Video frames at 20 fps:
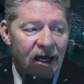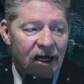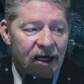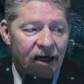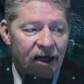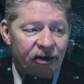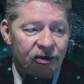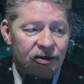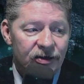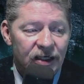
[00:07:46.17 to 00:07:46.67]
and
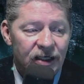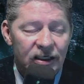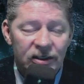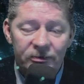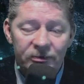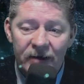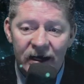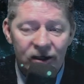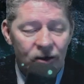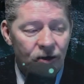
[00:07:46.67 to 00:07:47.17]
other such
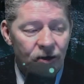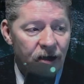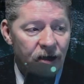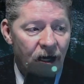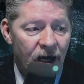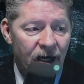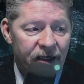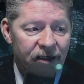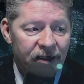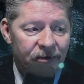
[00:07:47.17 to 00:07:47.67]
mental
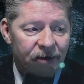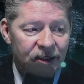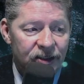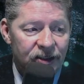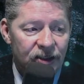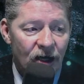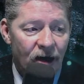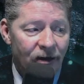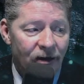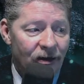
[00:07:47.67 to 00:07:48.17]

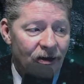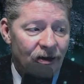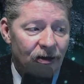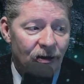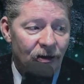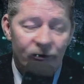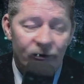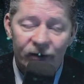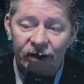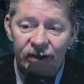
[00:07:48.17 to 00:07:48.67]
condiments all
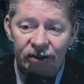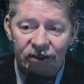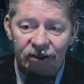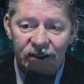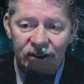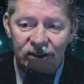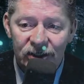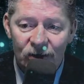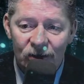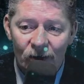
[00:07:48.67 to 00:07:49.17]
over the
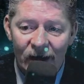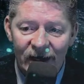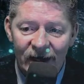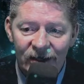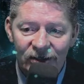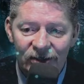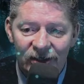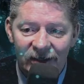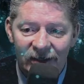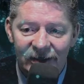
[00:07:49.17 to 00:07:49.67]

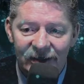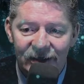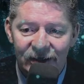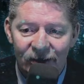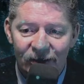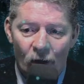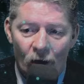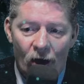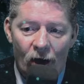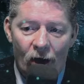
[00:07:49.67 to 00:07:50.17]
situation.
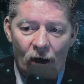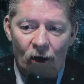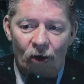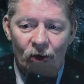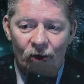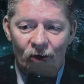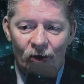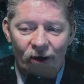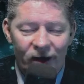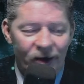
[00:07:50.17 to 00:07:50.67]

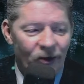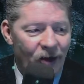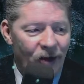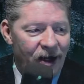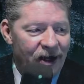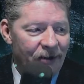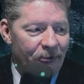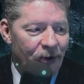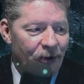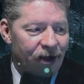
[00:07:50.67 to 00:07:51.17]
Whoa, what a way
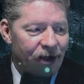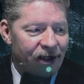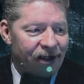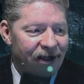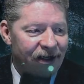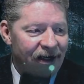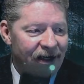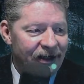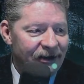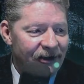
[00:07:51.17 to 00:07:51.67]
to put it,
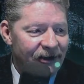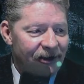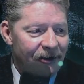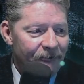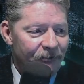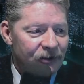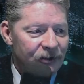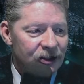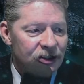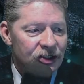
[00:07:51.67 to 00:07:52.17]
eh?
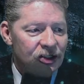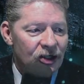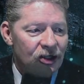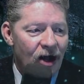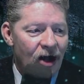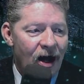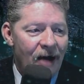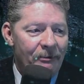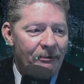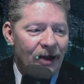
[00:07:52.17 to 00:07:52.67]

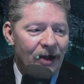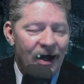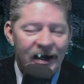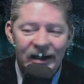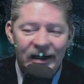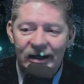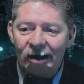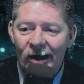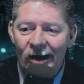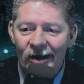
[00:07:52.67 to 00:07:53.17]
Slop
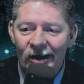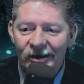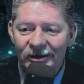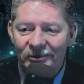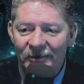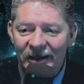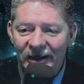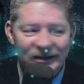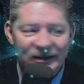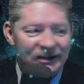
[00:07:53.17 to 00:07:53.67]
like
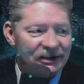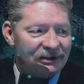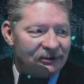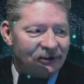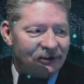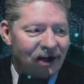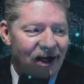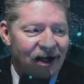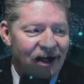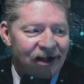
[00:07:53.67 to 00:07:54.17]
condiments,
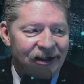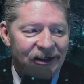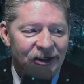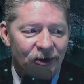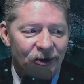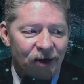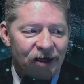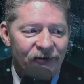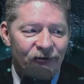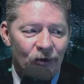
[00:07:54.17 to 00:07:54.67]
right?
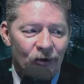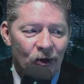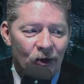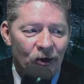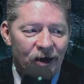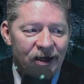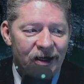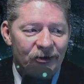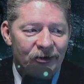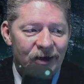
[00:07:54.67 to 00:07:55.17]
Grief,
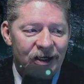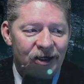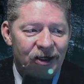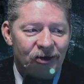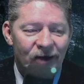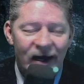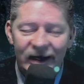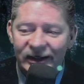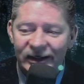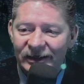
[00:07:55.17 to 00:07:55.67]
worry,
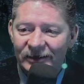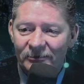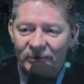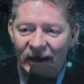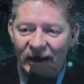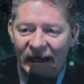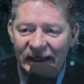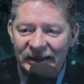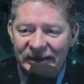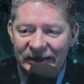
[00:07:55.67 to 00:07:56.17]
regret, and
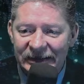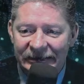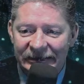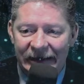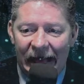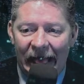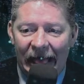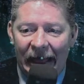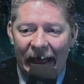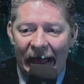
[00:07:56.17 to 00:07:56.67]
impatience.
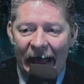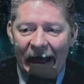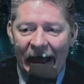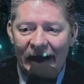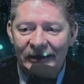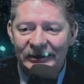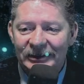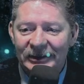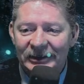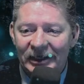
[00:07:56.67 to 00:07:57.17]
Yeah,
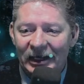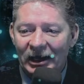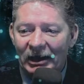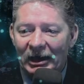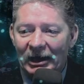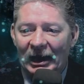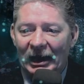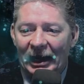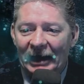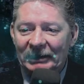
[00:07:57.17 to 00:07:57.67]
just like on
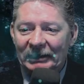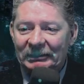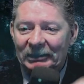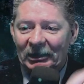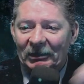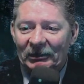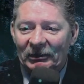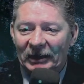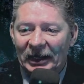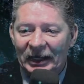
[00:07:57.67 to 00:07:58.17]
a hot
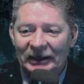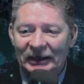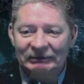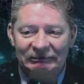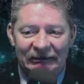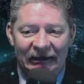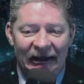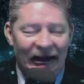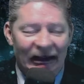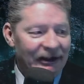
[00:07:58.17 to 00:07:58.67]
dog, eh?
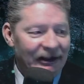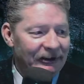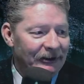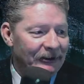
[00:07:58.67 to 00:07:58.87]
Yeah.